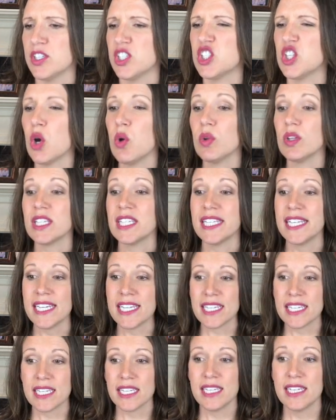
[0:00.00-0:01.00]
Don't
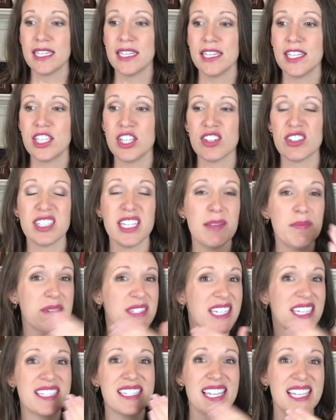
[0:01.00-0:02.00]
lick your
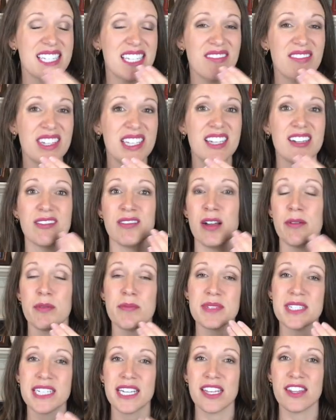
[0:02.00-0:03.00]
lips excessively or rub
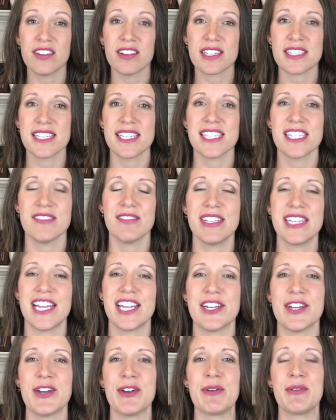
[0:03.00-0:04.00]
them together excessively.
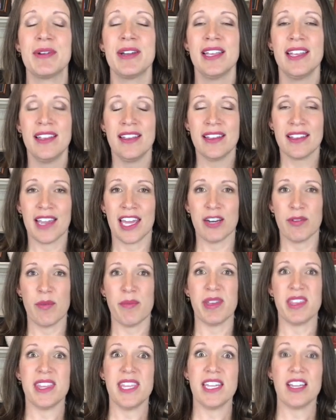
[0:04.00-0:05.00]
I know kind of when
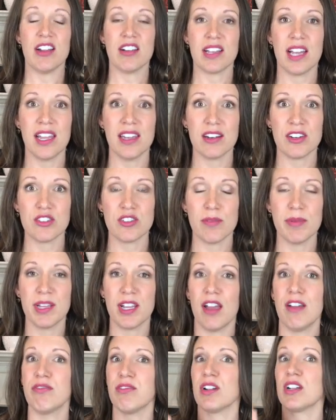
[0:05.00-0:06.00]
we think our color's
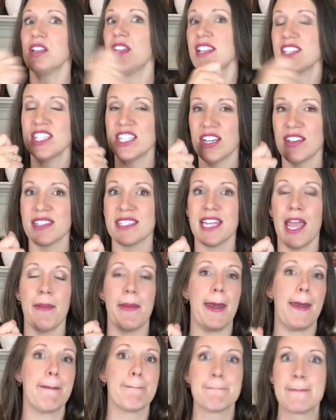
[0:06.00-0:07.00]
rubbing off, we're glossing all the time
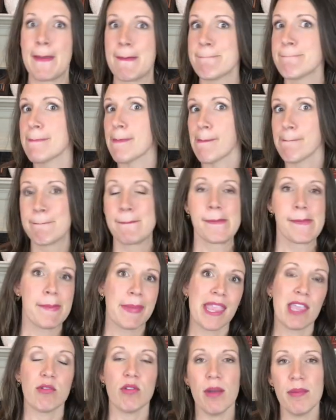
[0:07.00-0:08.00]
and
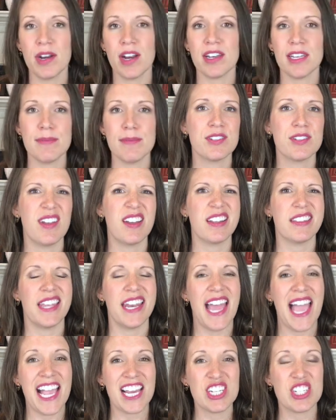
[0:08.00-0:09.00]
rubbing our around, and
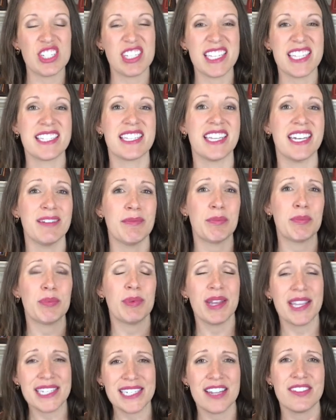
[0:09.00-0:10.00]
that actually is going to
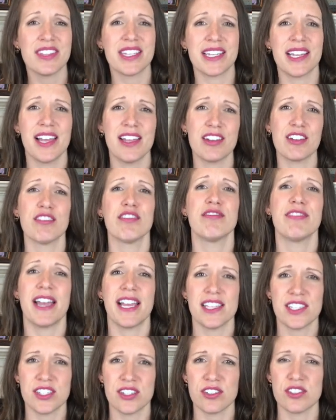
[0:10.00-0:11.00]
break down the color
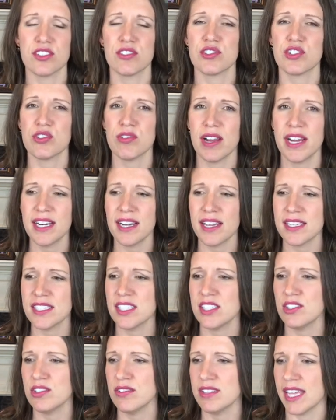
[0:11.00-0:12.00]
faster. So try not
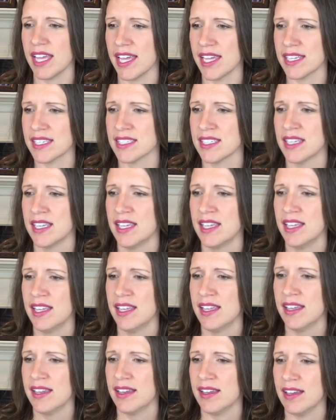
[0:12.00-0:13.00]
to do that
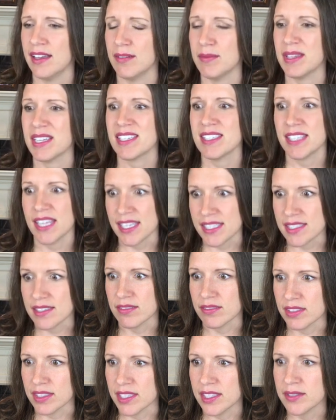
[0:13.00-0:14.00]

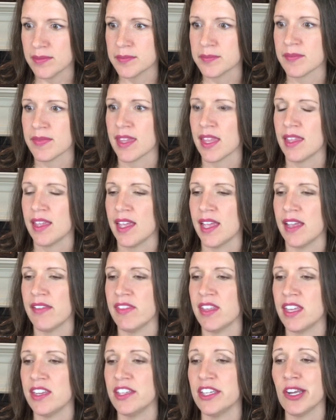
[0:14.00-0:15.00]
excessively. And
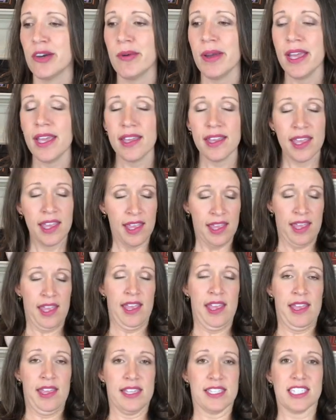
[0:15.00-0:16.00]
then you know what?
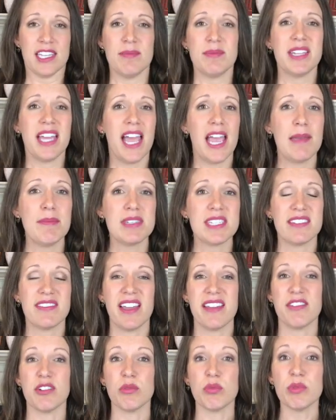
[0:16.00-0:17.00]
Sometimes if I
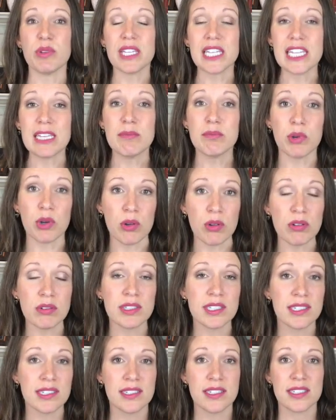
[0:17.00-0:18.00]
have a really
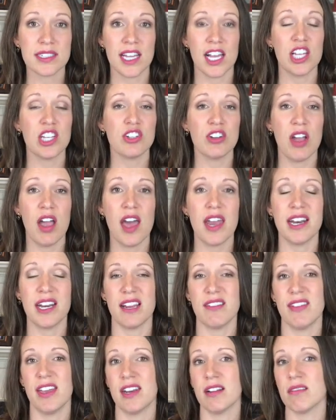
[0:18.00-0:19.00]
bold color on and
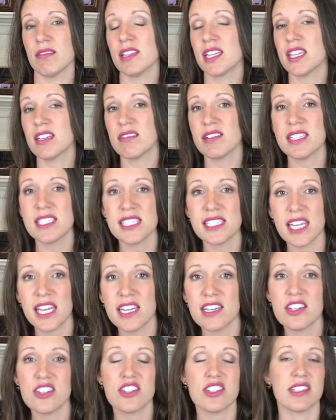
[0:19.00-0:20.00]
I've had a really greasy
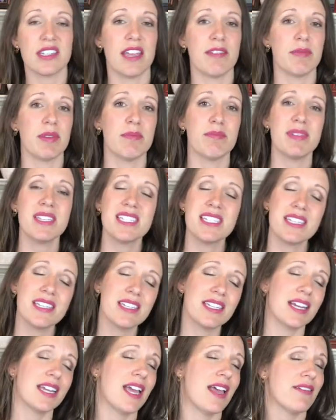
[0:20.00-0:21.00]
lunch and I've been busy
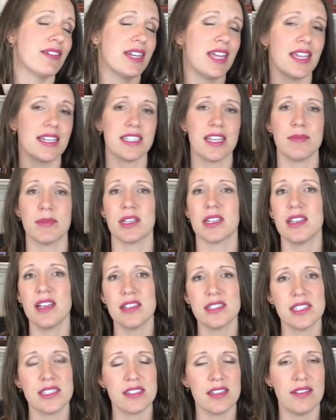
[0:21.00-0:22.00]
and I haven't had time to
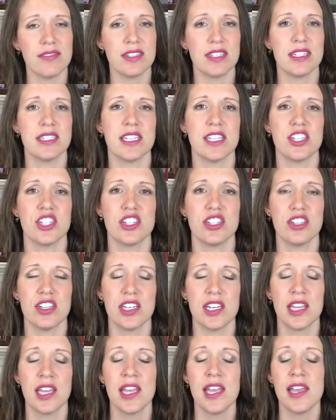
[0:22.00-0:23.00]
gloss as often as I
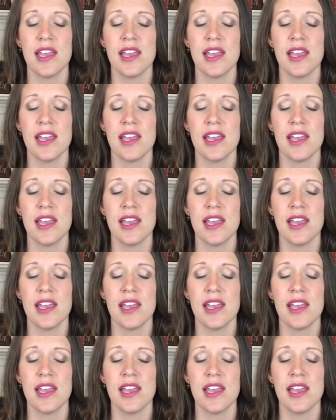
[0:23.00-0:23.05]
should,